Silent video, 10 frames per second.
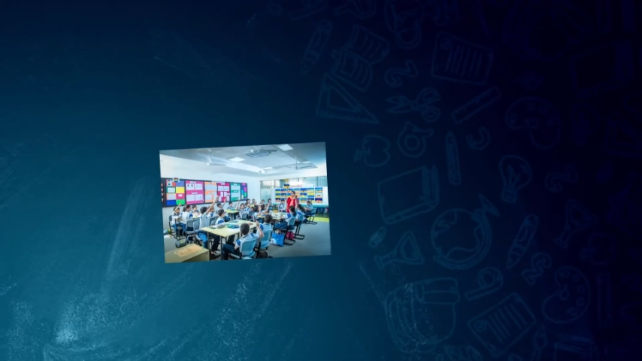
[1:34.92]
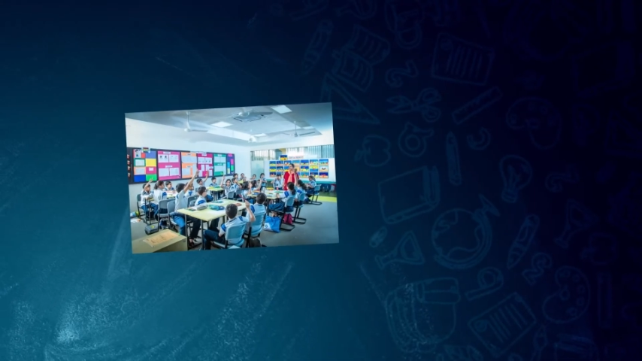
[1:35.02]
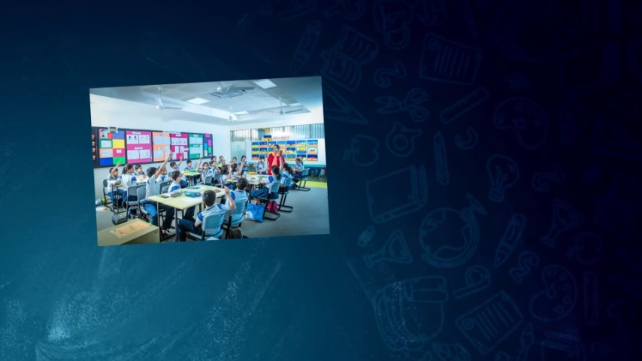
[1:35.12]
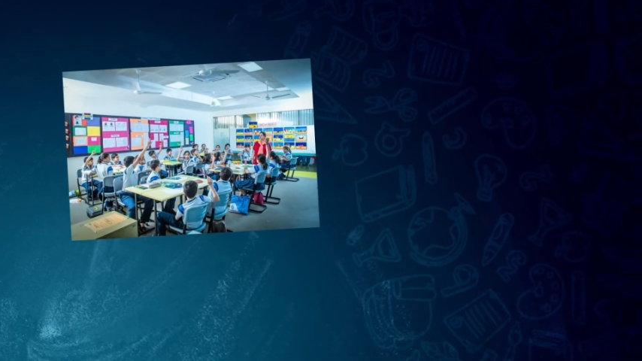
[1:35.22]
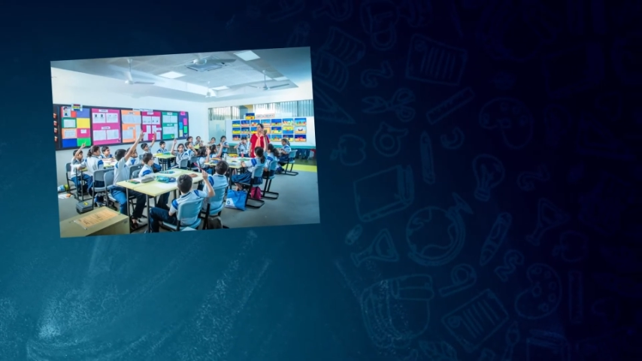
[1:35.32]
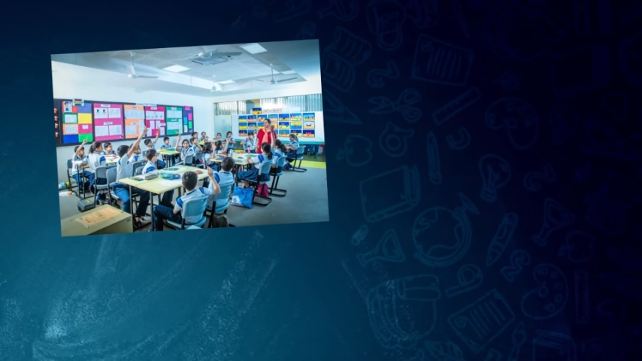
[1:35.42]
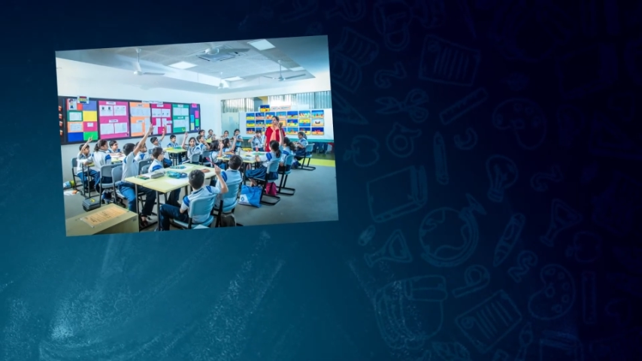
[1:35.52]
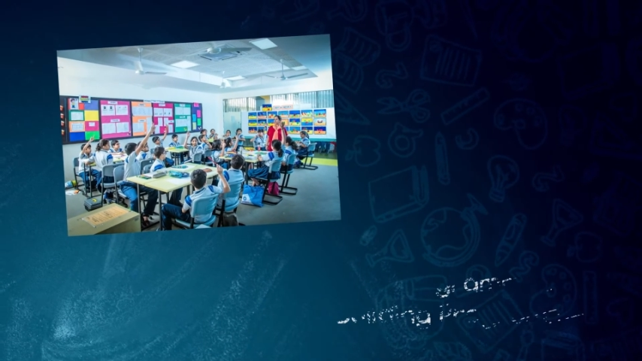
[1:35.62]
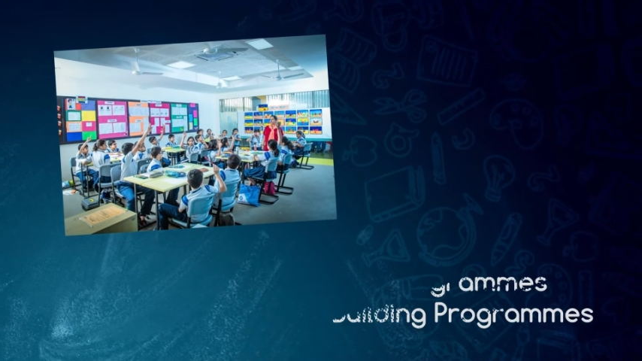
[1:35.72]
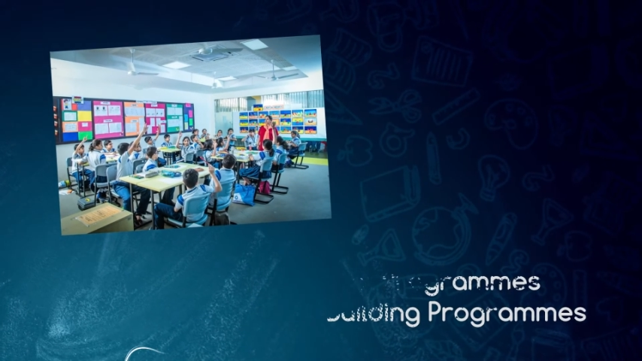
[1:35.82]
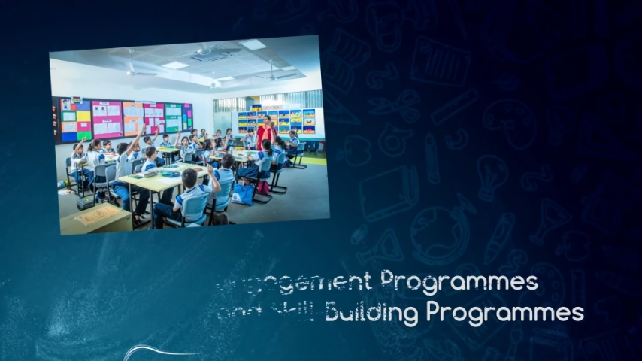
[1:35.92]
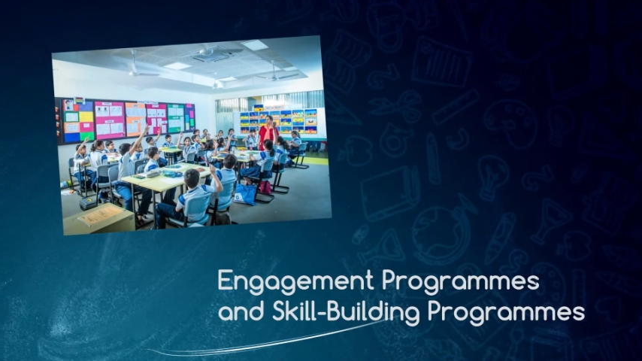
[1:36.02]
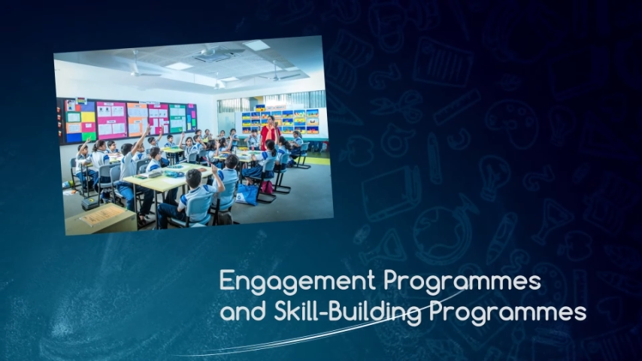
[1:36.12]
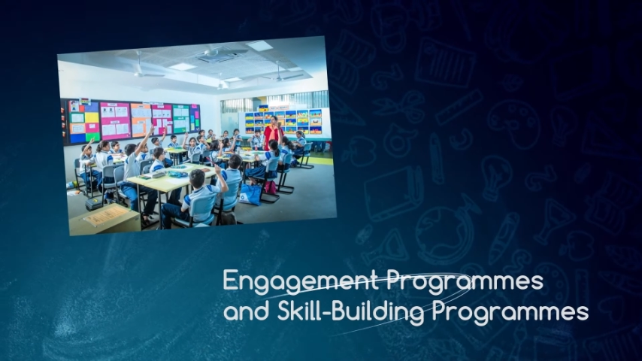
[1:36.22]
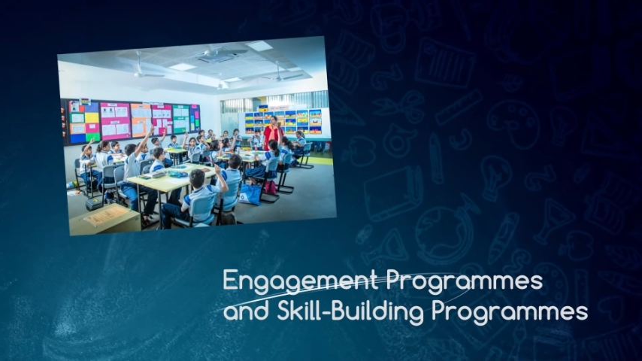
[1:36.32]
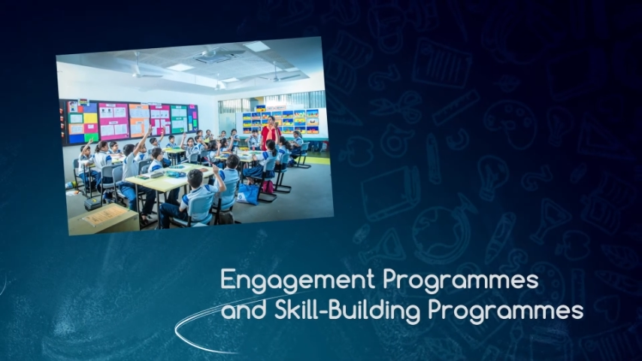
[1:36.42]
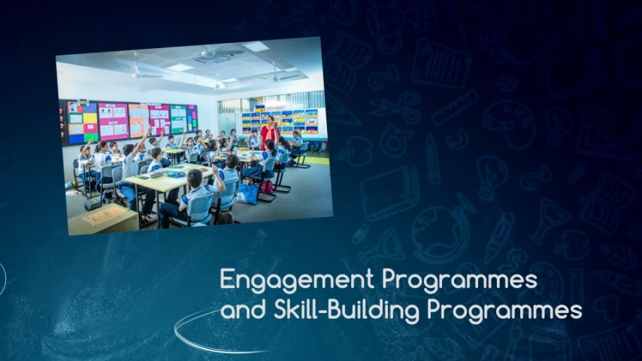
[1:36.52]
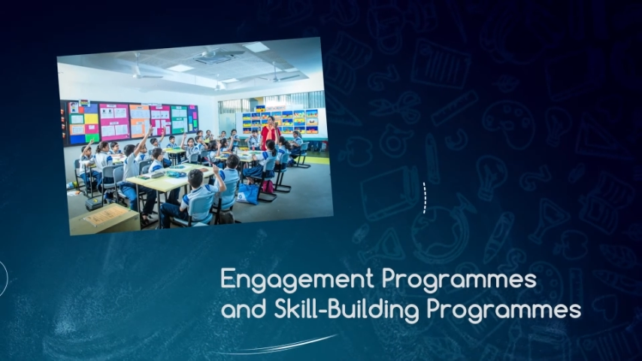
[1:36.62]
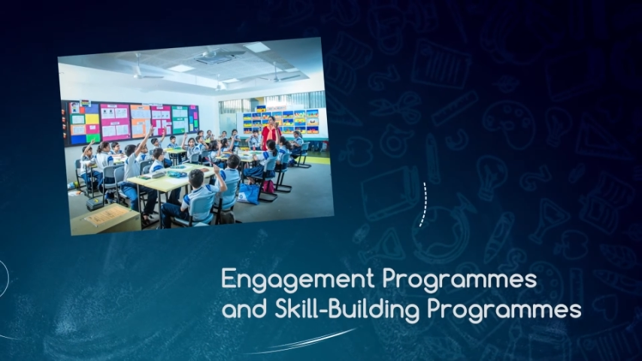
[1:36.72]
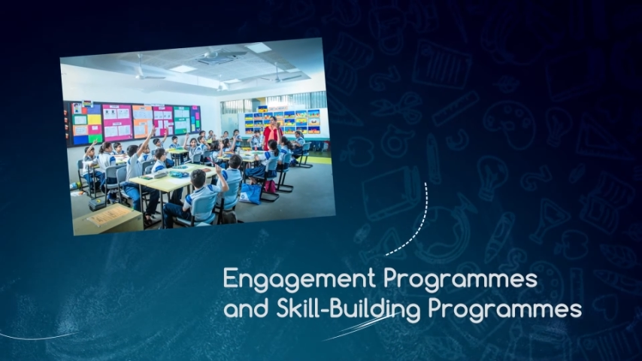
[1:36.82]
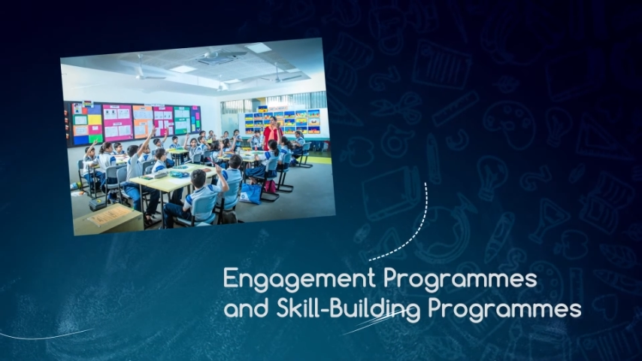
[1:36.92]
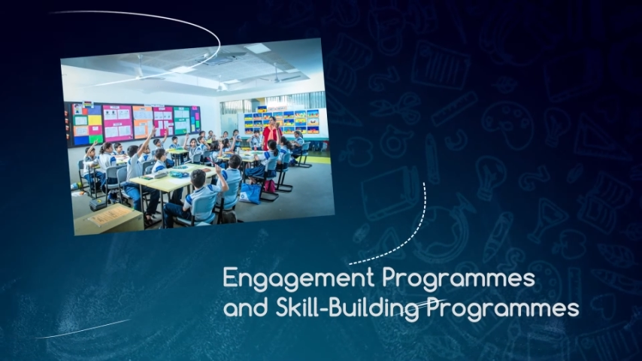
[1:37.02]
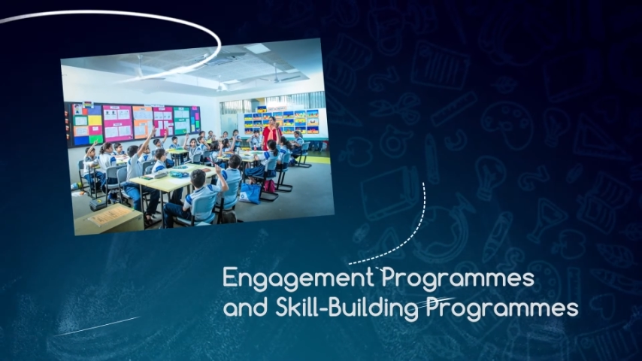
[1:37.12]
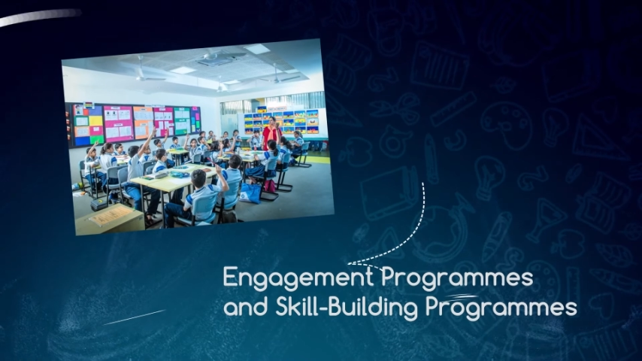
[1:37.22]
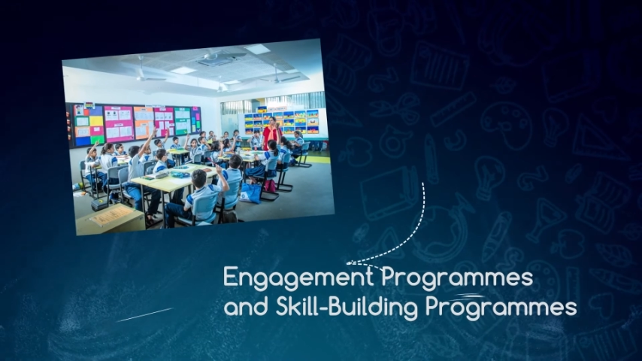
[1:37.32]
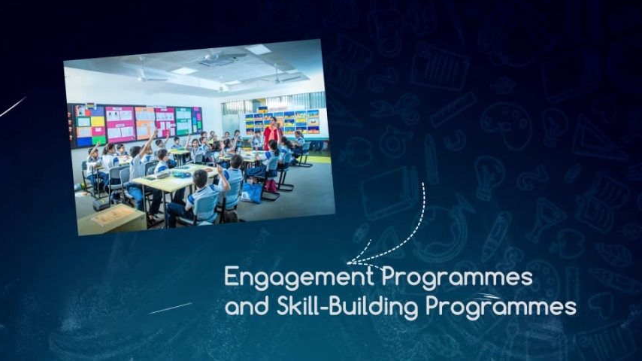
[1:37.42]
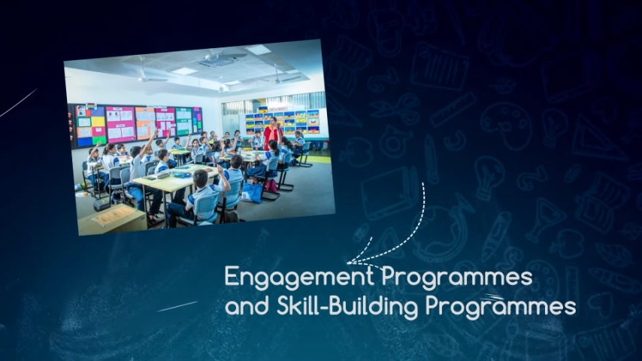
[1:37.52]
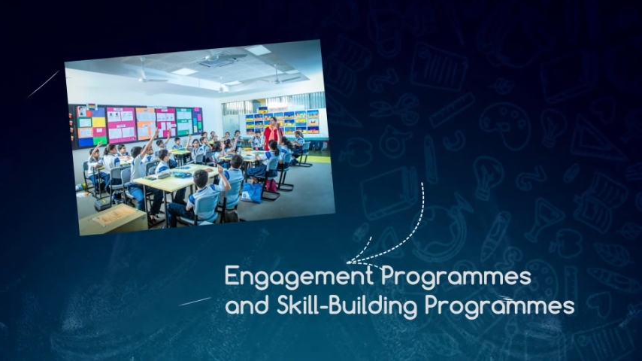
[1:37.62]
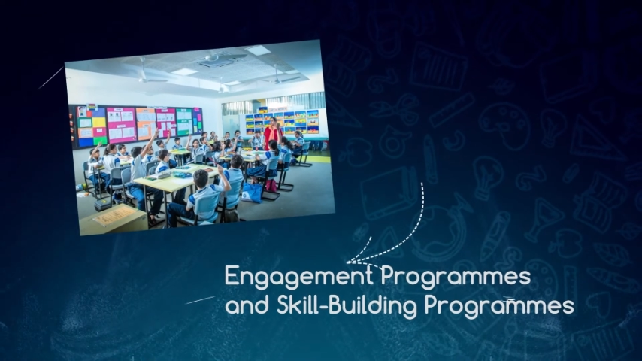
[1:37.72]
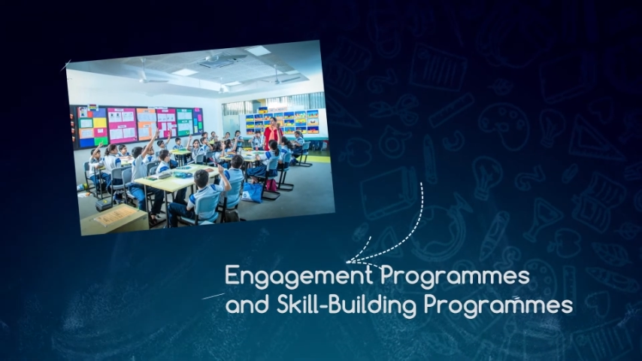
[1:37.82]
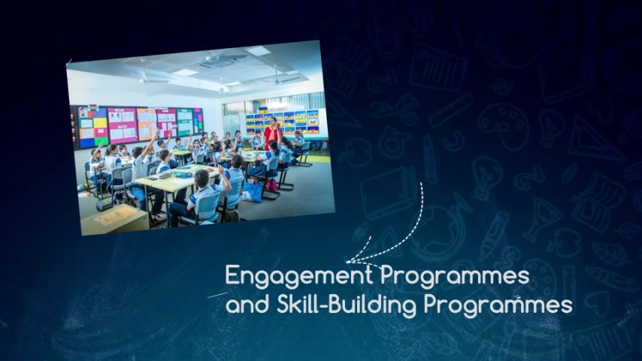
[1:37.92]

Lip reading: [unreadable: no face in view]